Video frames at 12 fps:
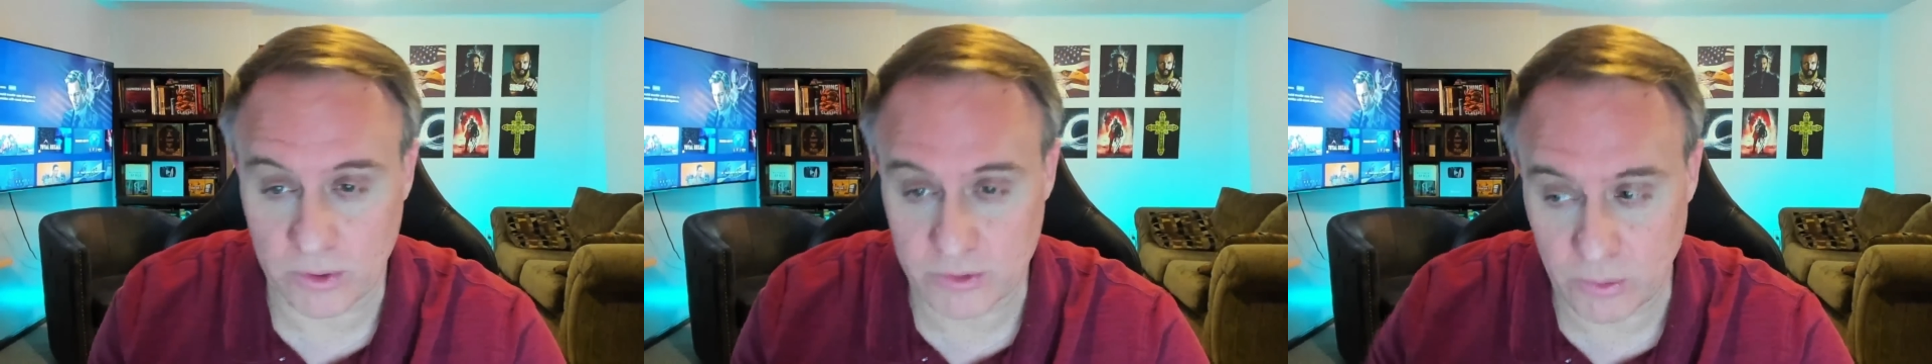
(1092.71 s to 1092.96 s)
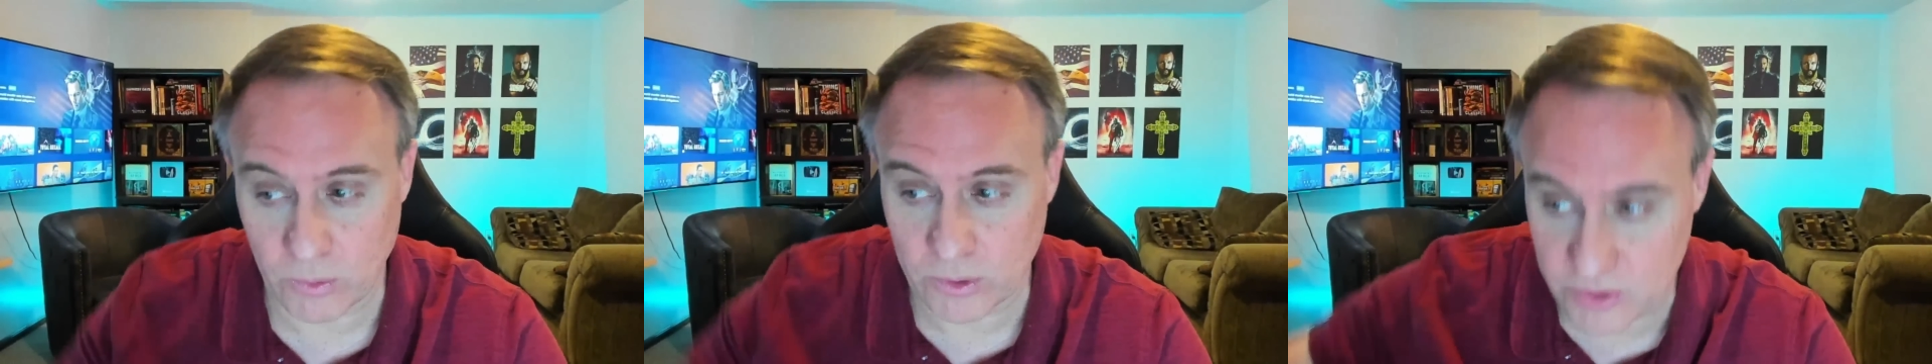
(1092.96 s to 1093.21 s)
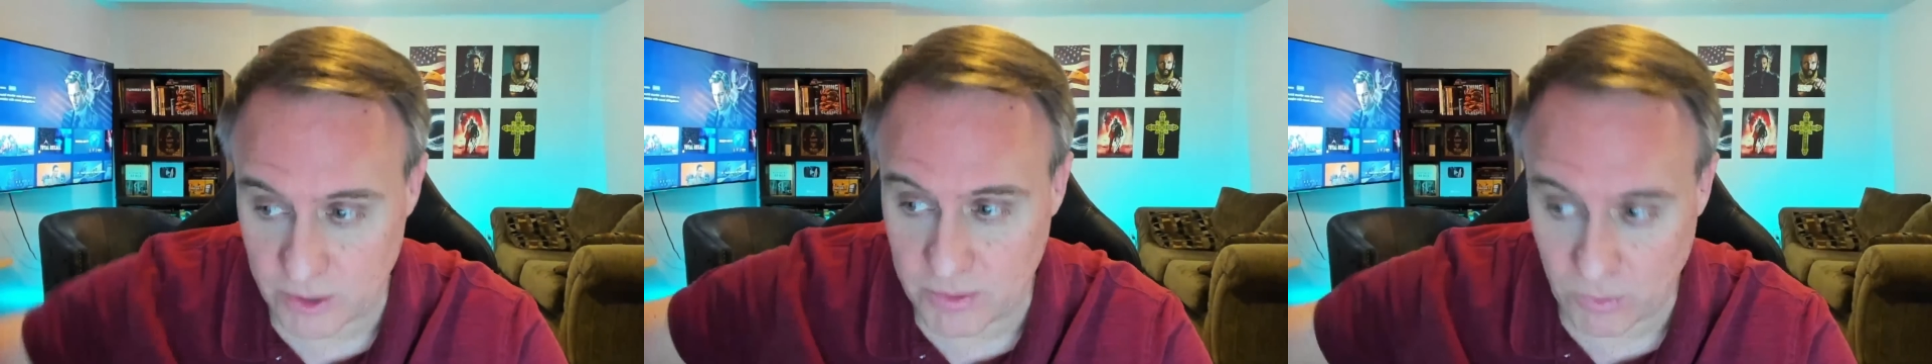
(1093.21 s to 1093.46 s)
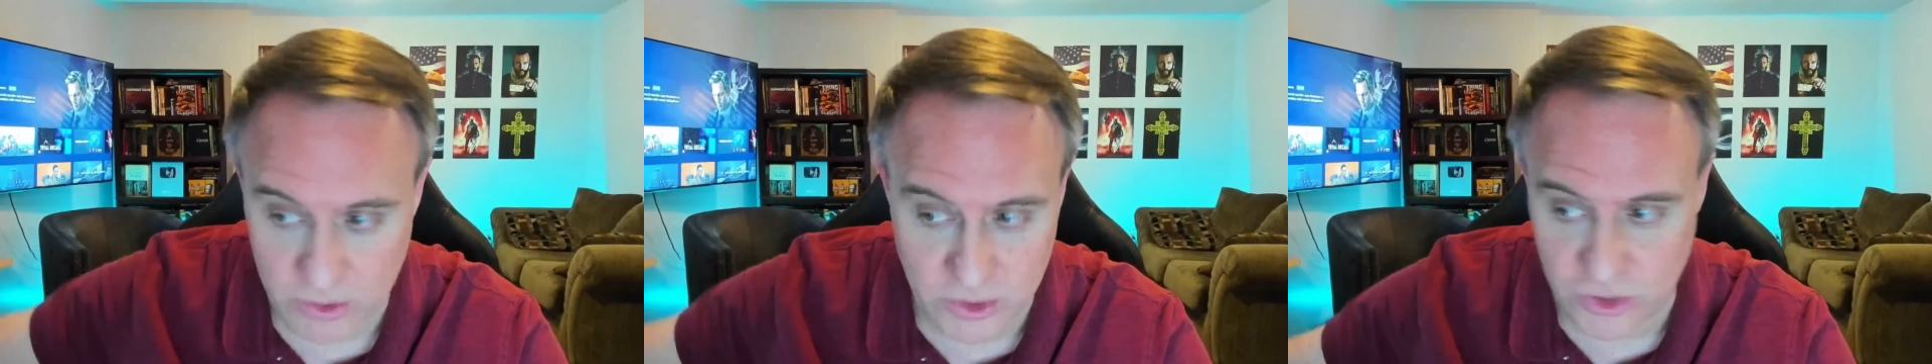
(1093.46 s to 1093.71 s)
There were some that
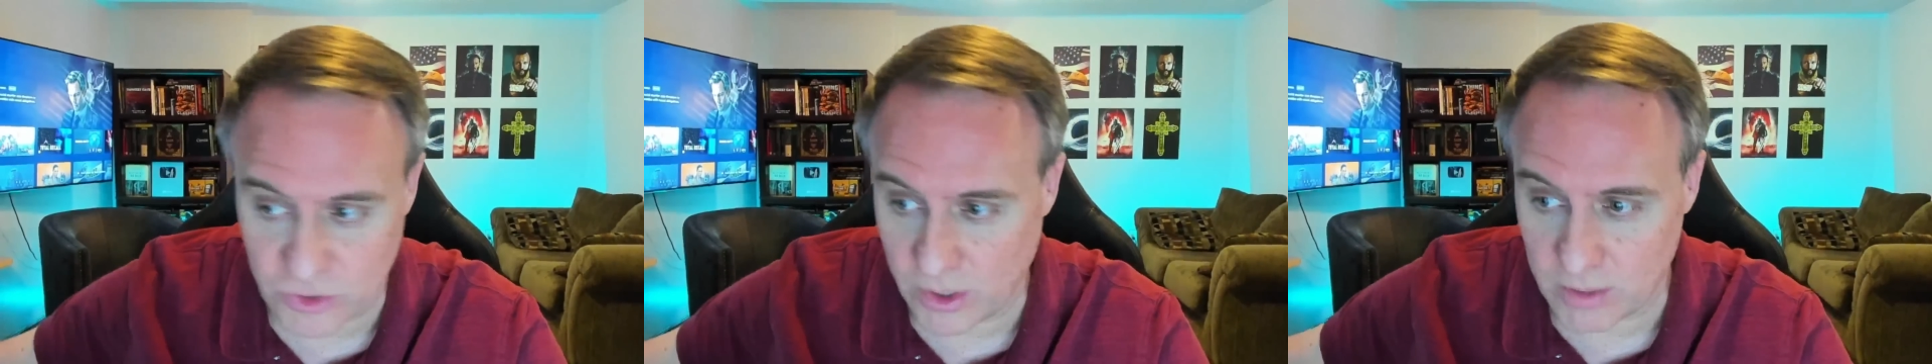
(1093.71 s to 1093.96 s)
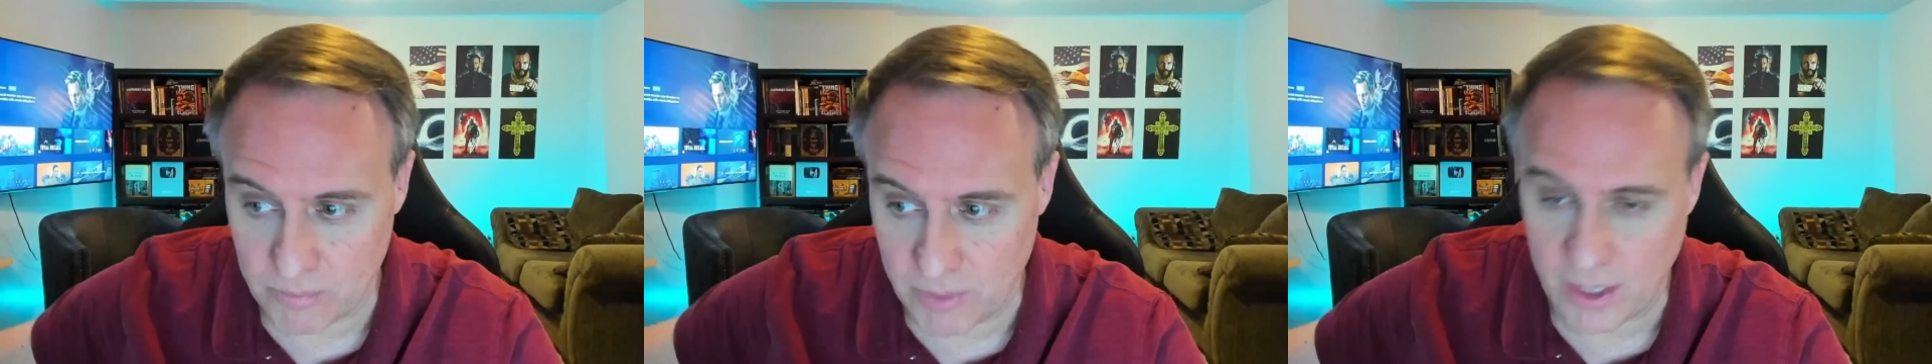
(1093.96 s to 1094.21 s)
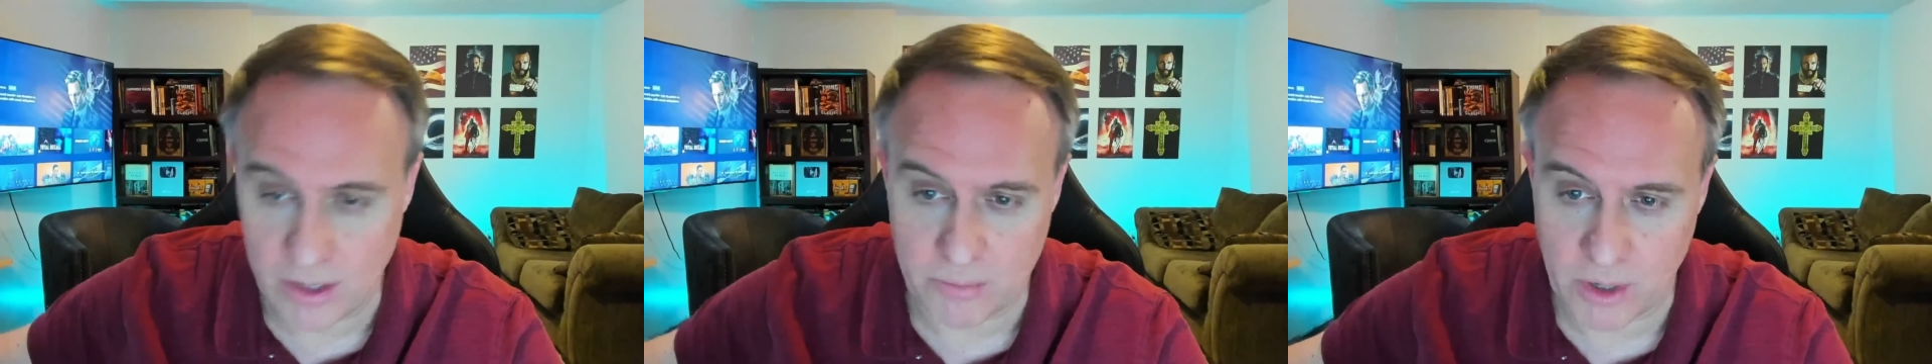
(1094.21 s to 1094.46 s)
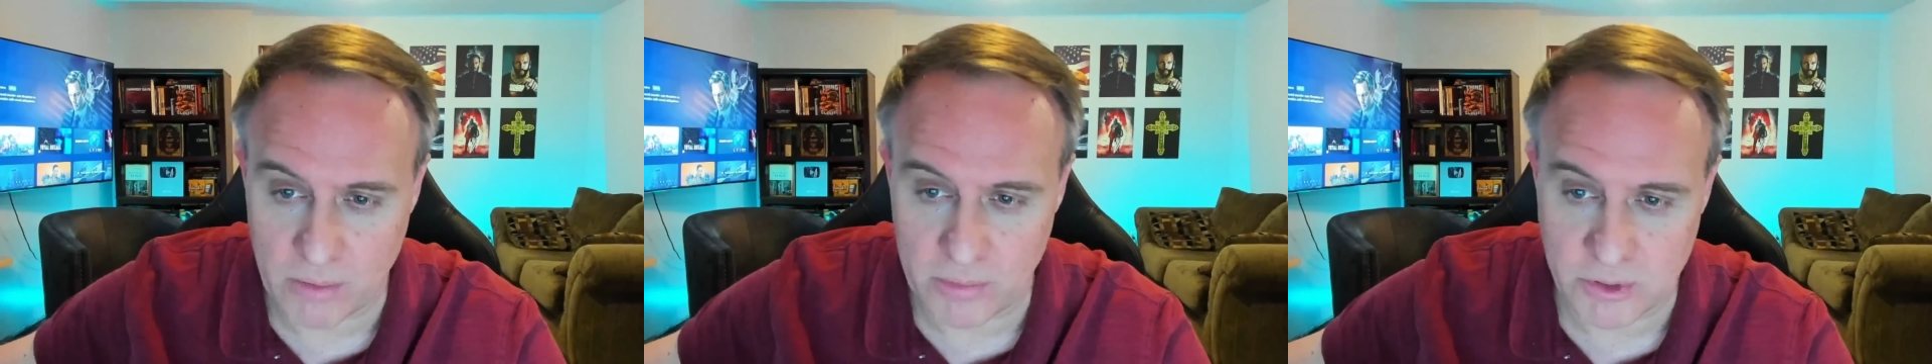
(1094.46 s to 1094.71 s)
were just straight up made up
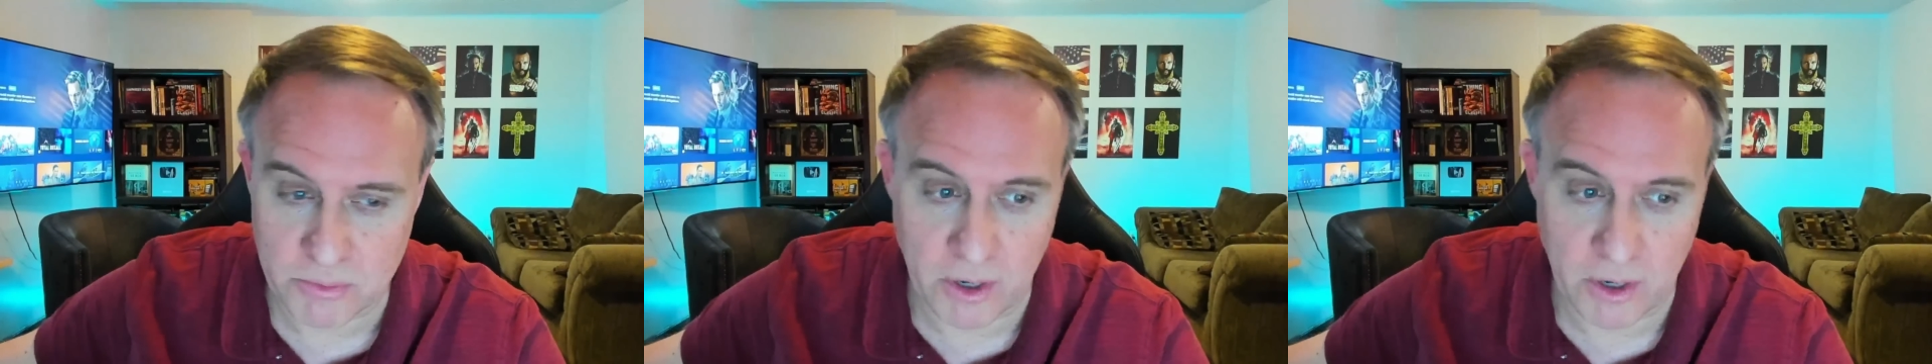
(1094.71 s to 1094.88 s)
numbers.